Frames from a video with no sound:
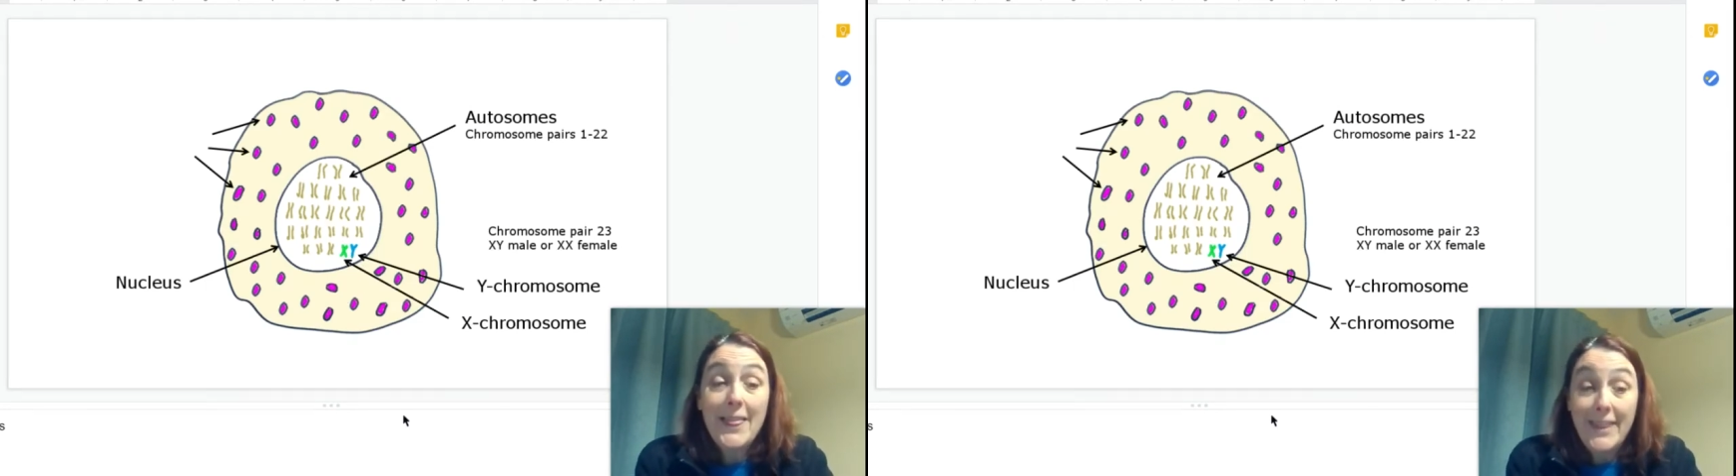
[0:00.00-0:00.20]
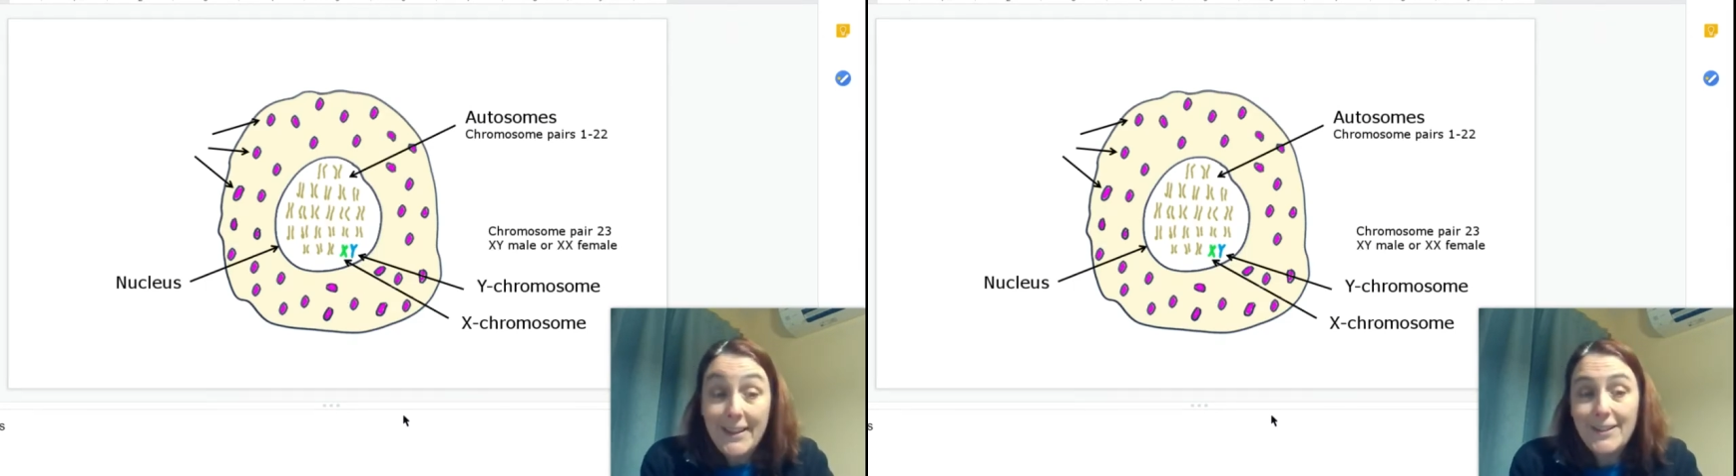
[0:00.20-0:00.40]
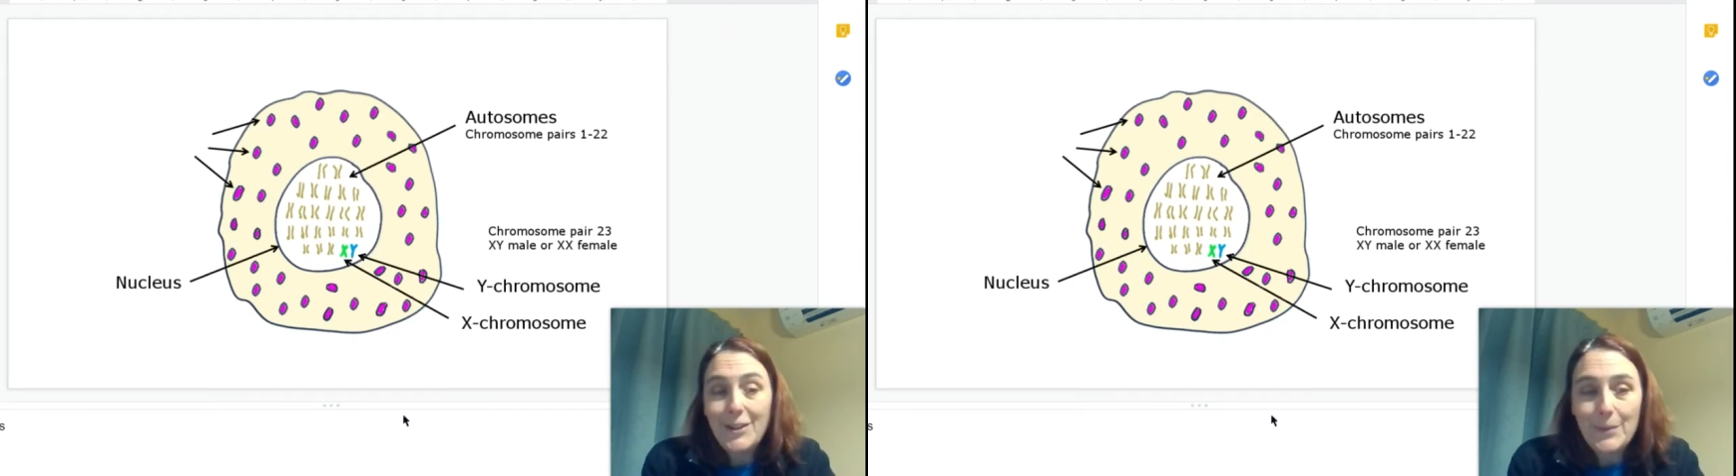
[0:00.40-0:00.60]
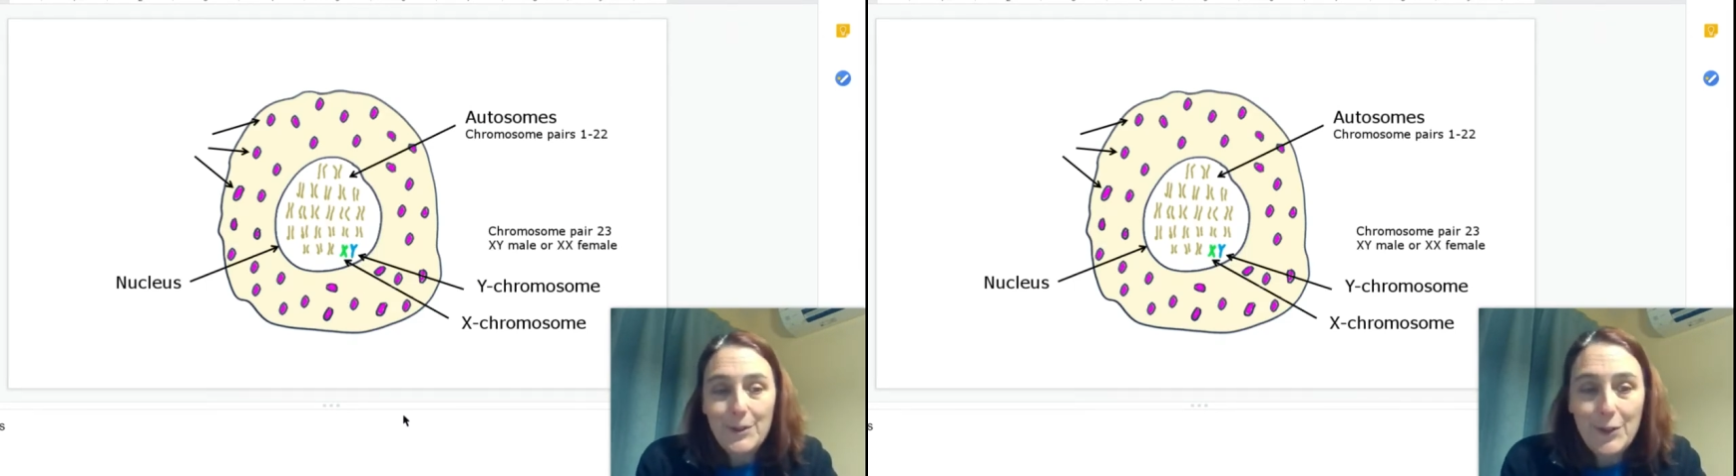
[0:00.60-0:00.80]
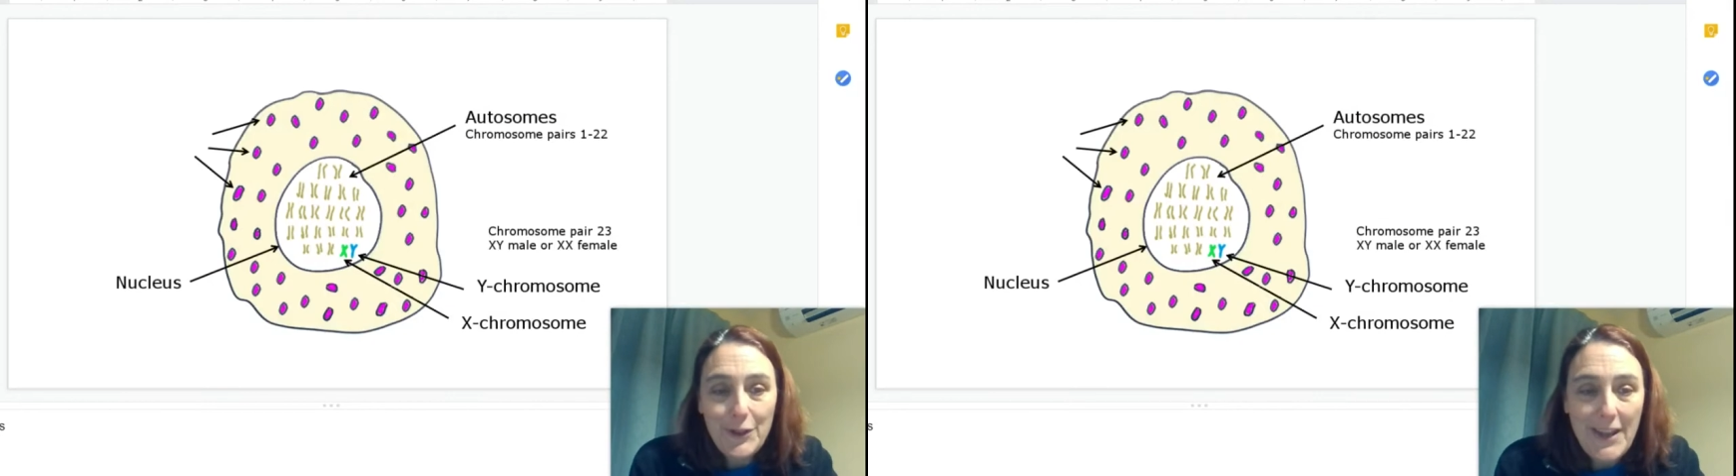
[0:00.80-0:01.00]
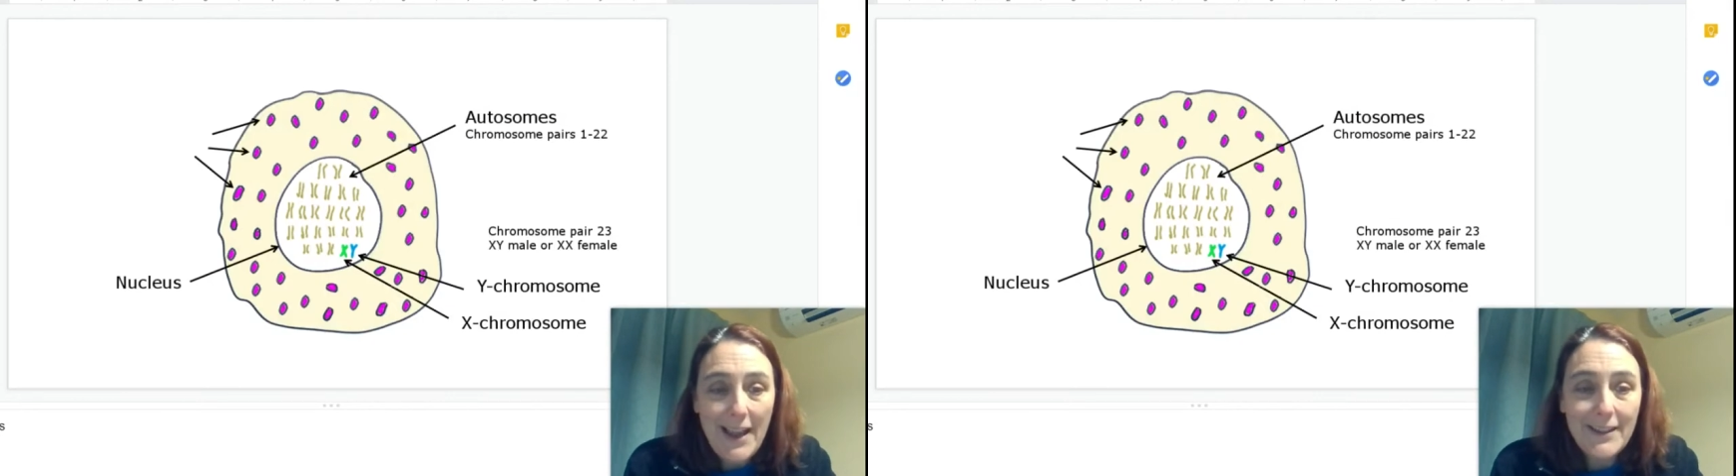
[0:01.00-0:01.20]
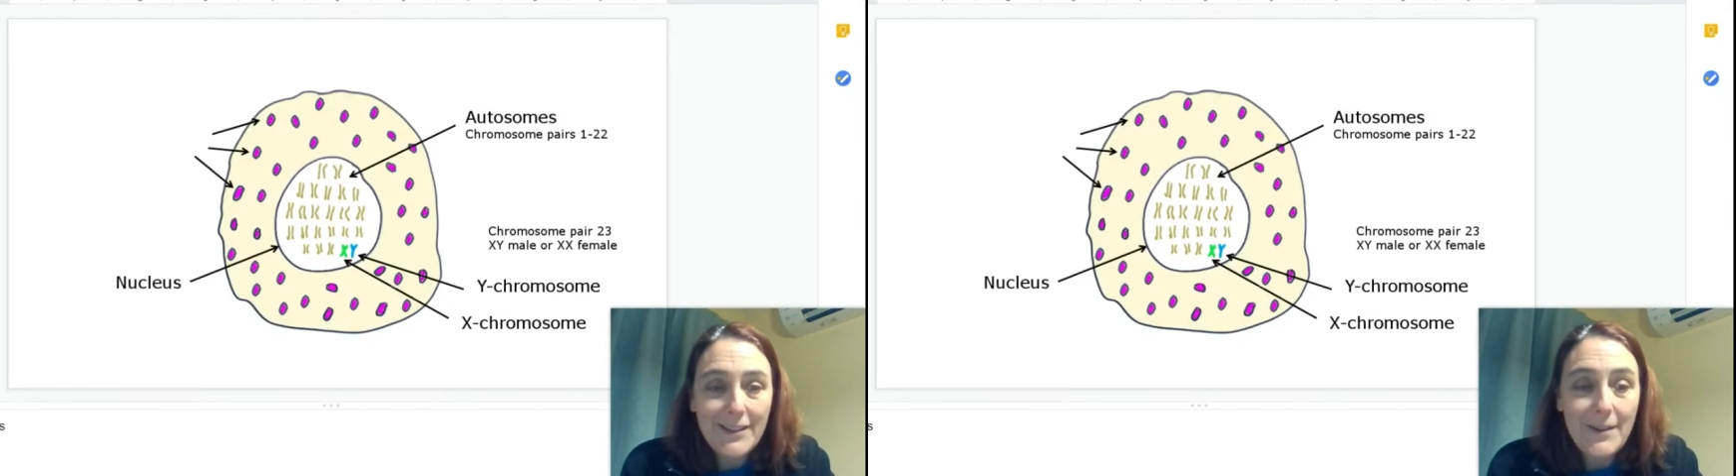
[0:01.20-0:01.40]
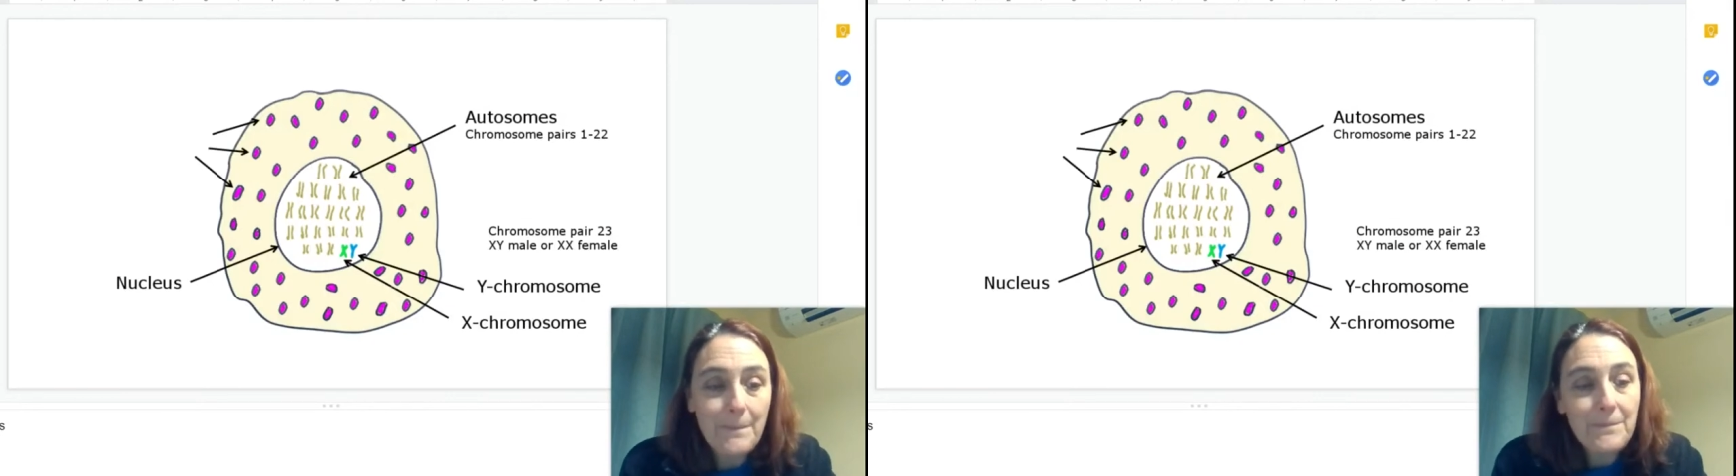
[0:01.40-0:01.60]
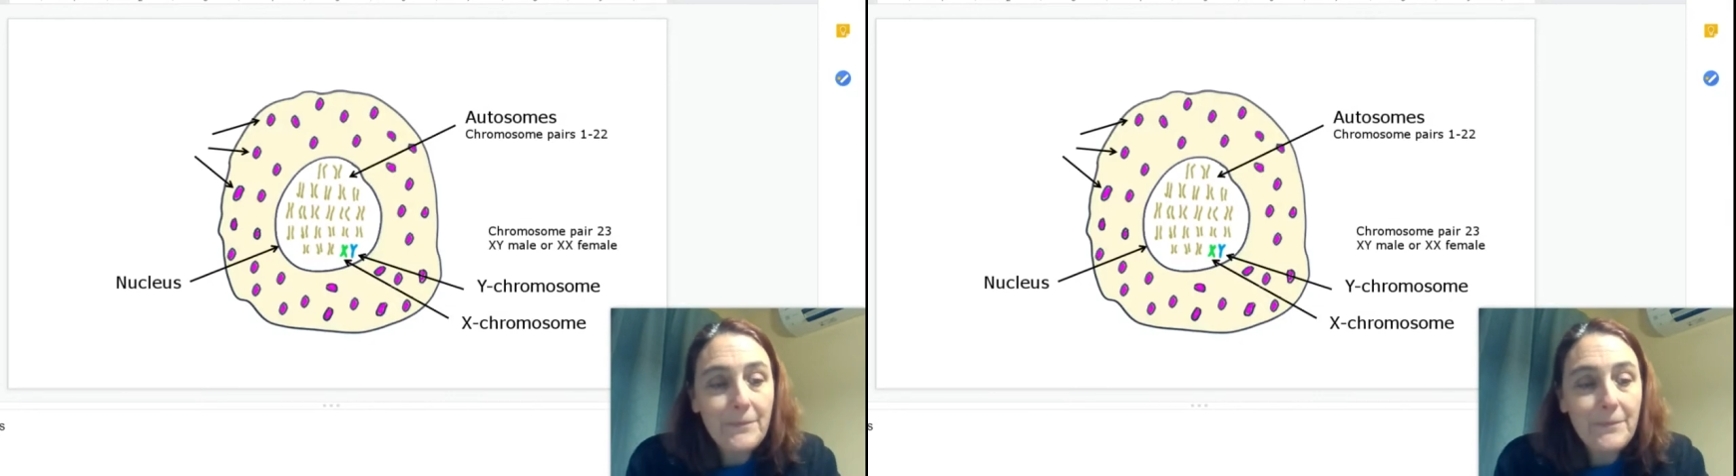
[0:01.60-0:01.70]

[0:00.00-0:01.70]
They determine your sex.